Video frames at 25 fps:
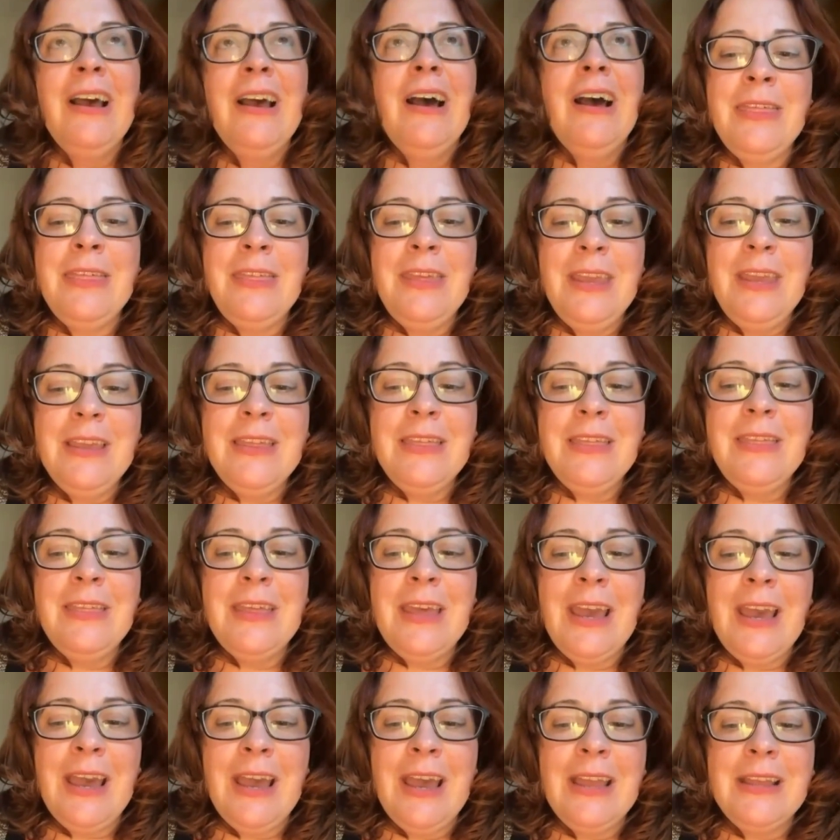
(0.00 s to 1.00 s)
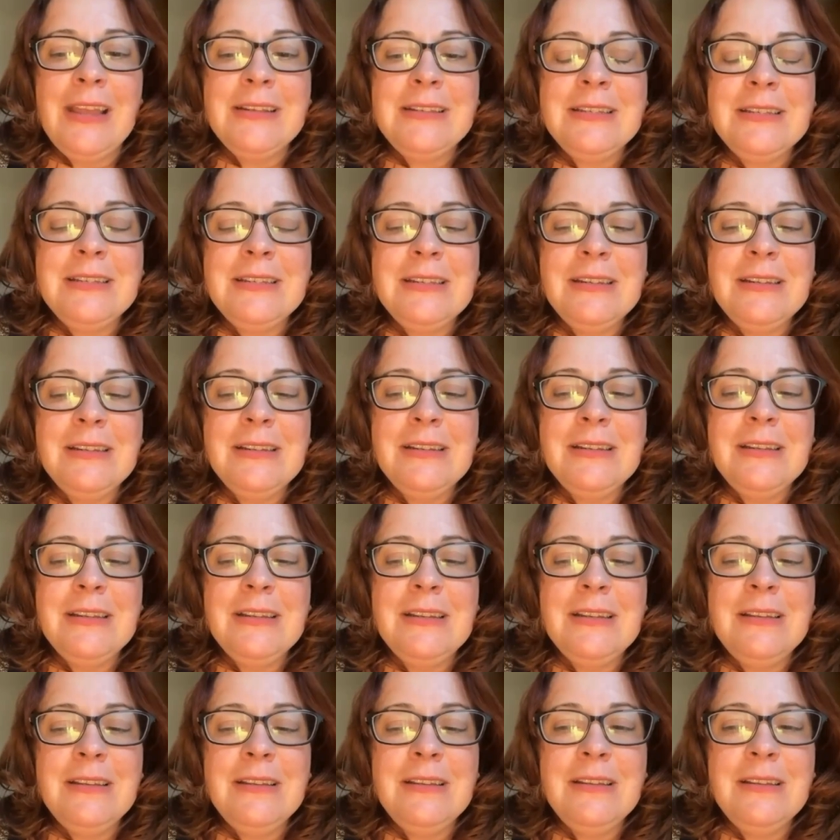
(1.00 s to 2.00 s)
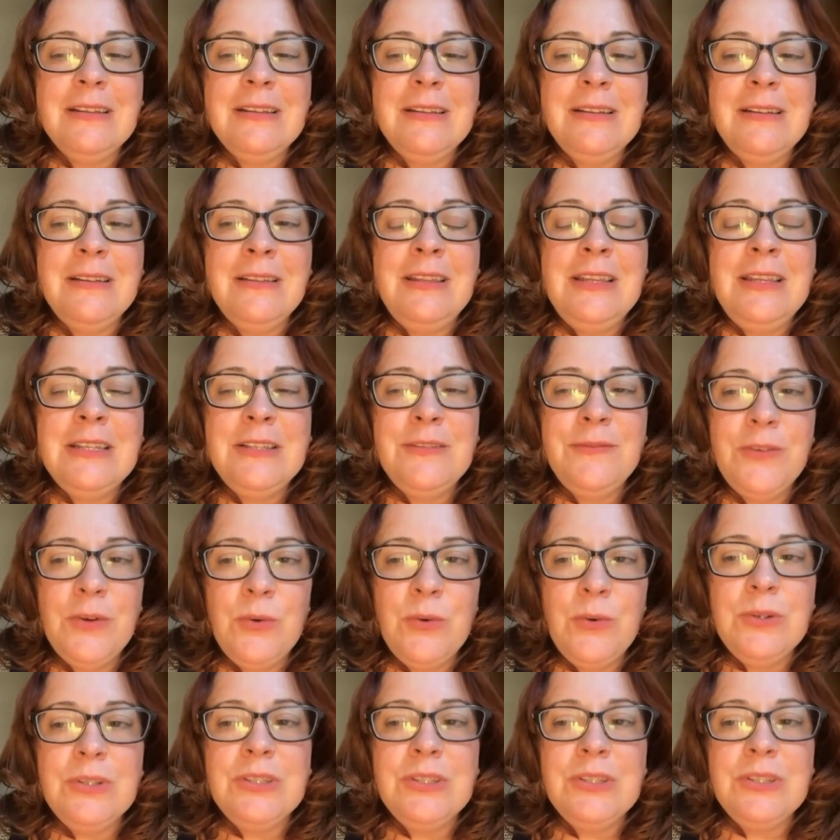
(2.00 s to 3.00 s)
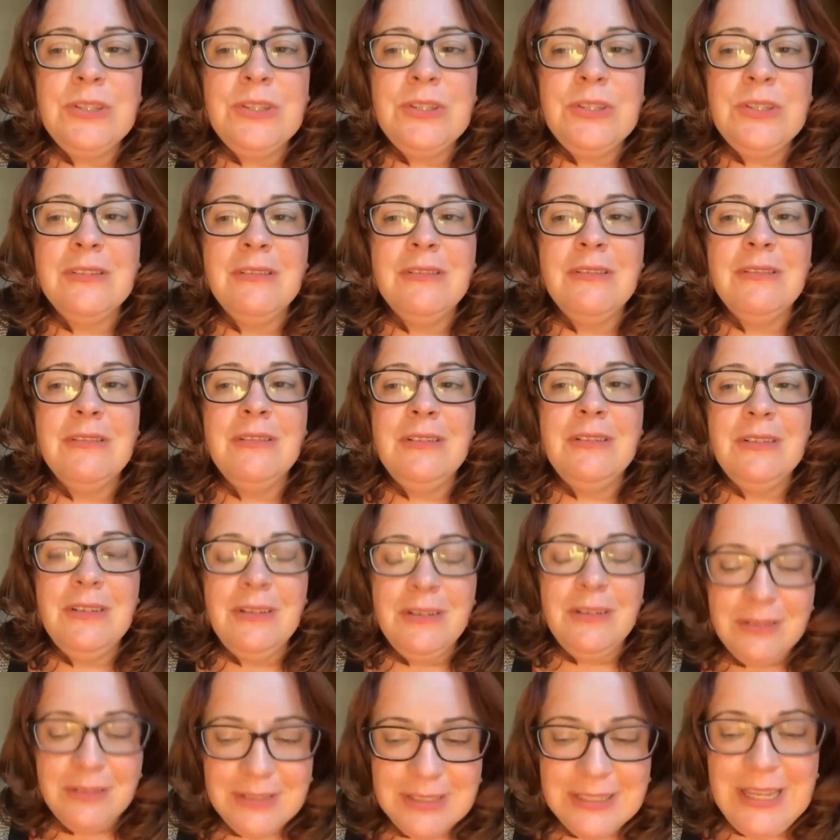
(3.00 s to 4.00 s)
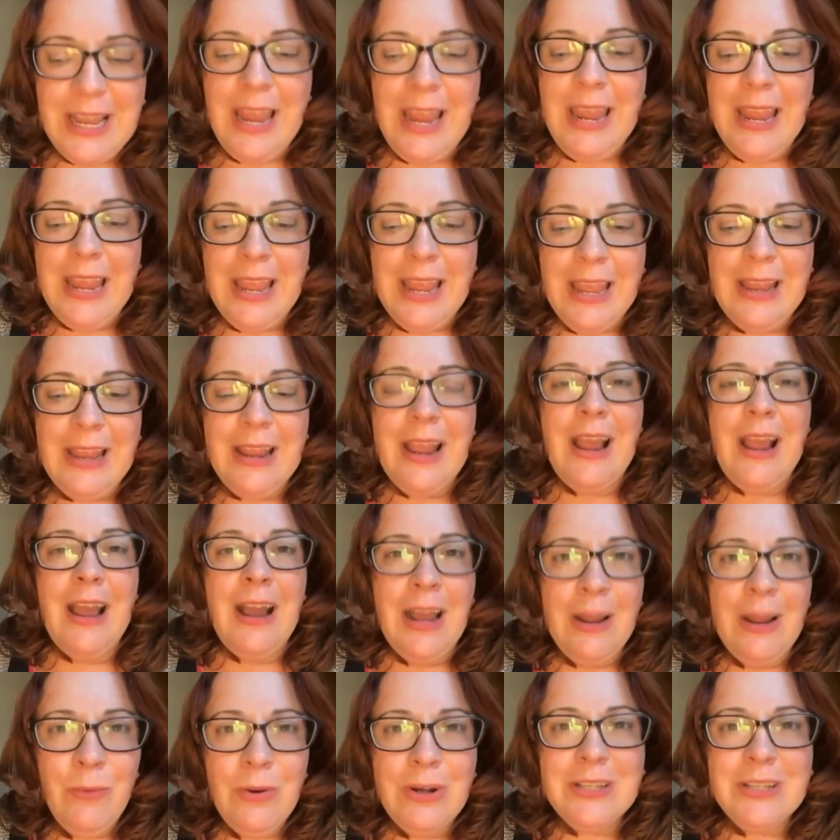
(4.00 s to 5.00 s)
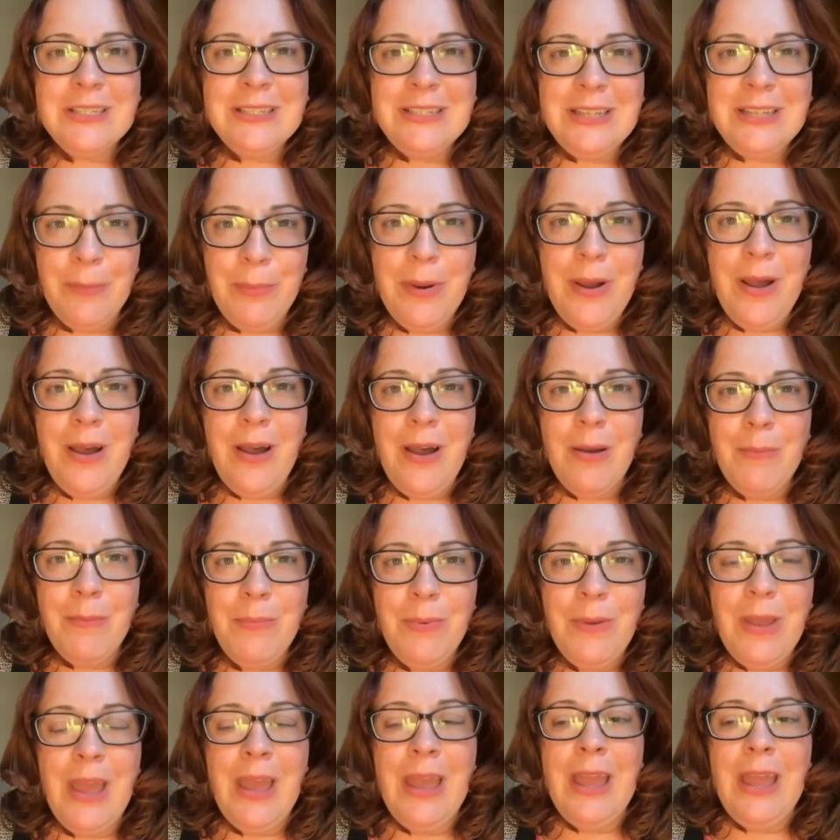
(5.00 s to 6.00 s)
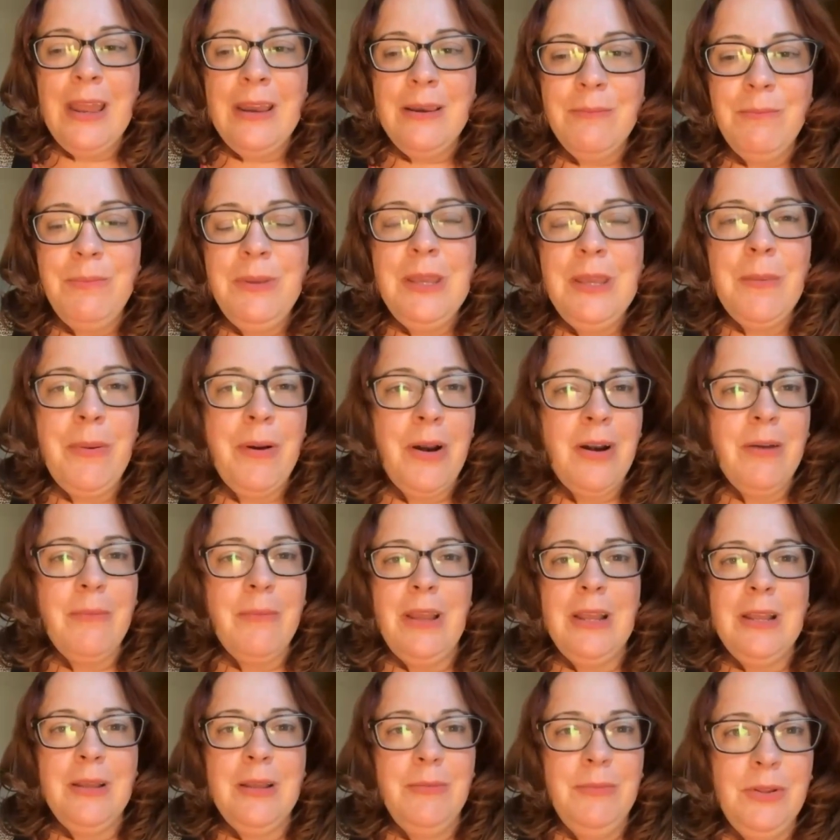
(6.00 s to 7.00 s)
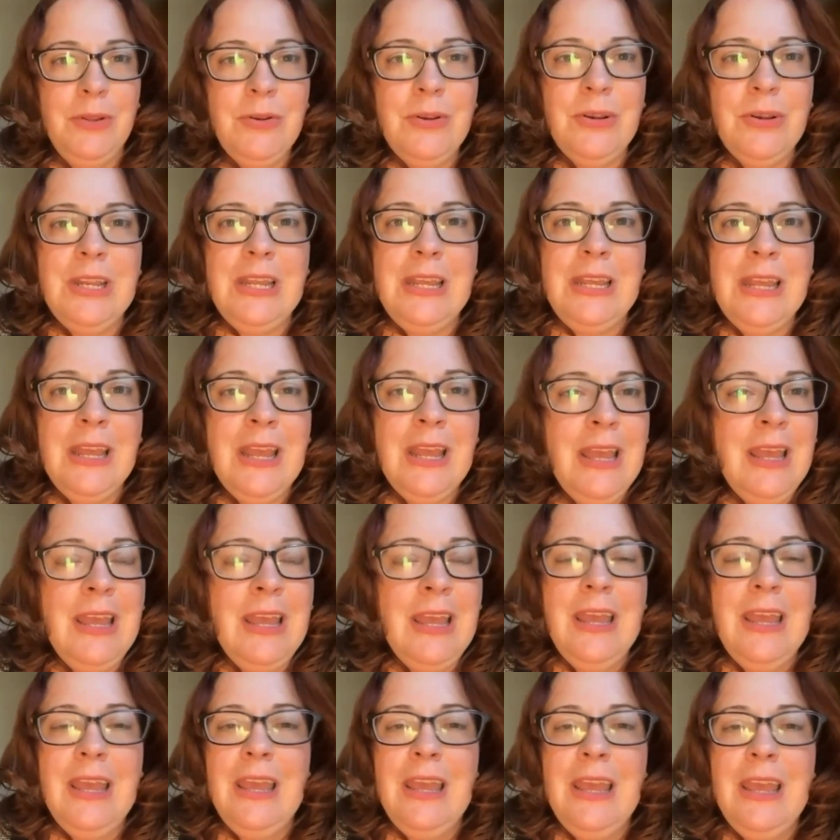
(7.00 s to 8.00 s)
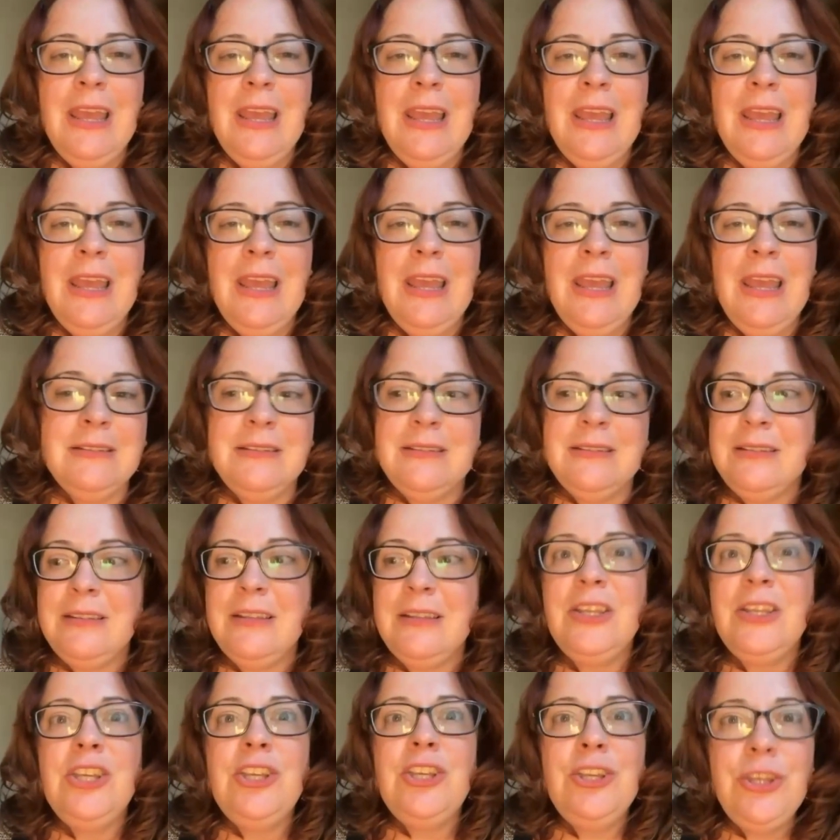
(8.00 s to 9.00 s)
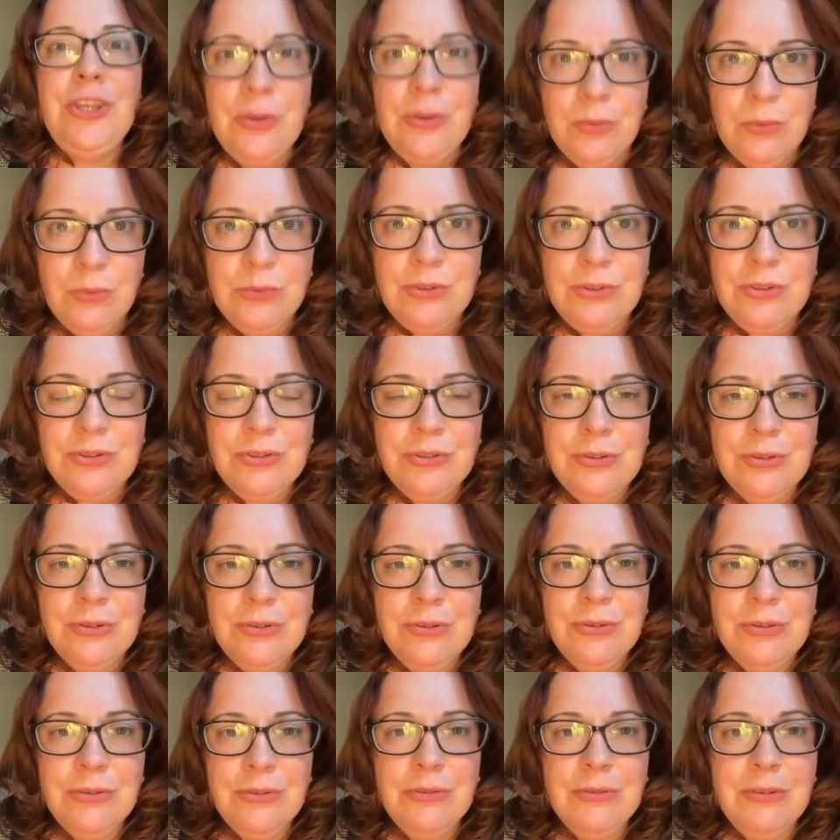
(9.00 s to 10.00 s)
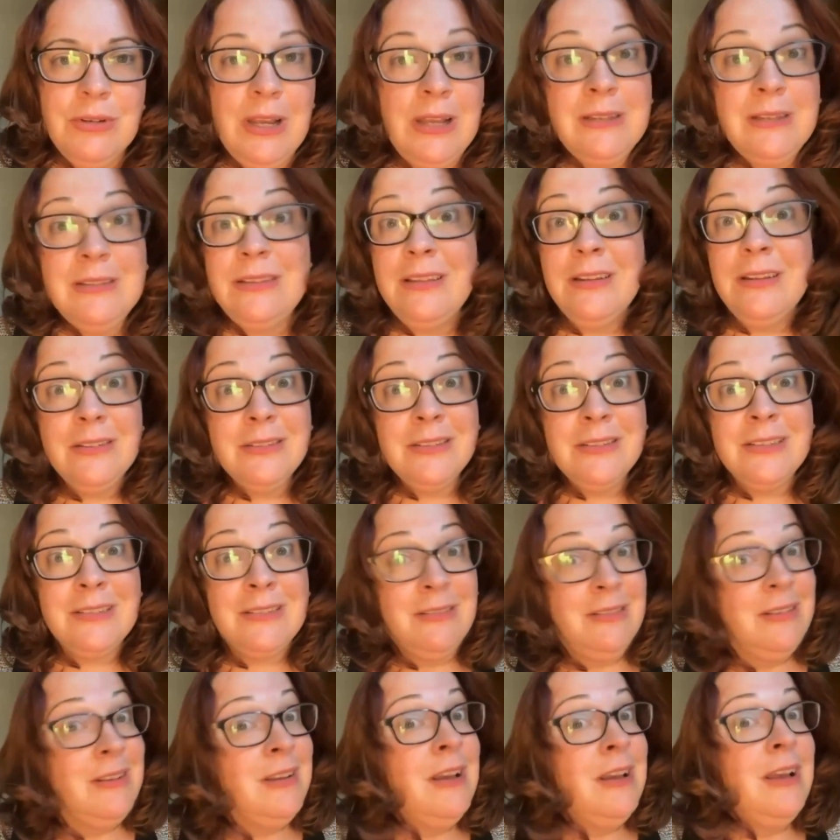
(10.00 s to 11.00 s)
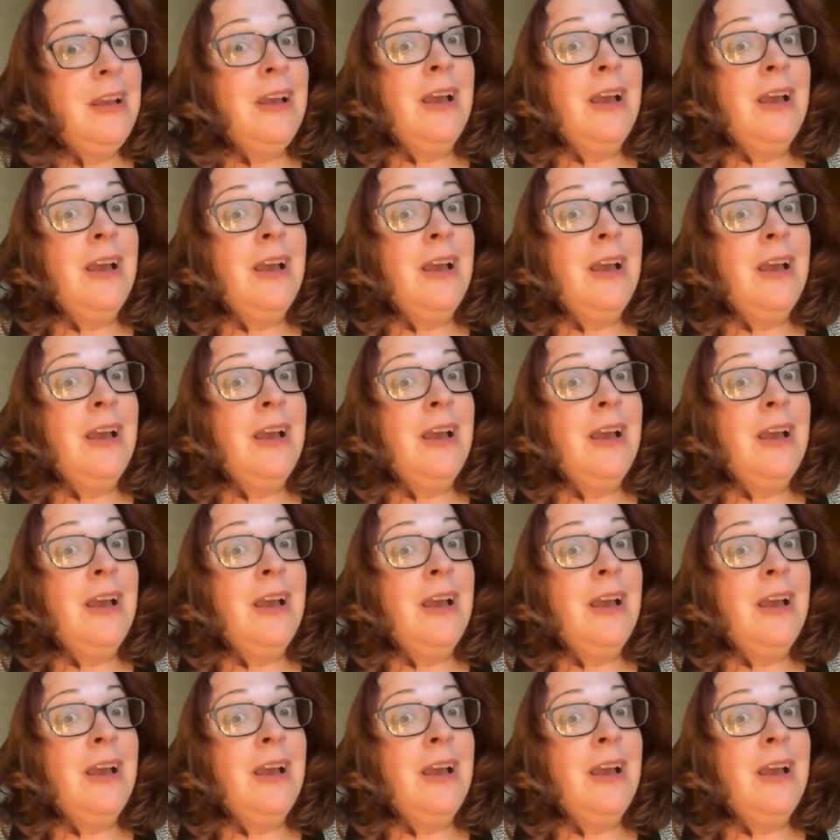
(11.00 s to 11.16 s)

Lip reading: I think that these folks saying, I want to step up and be a part of my community is huge, because there's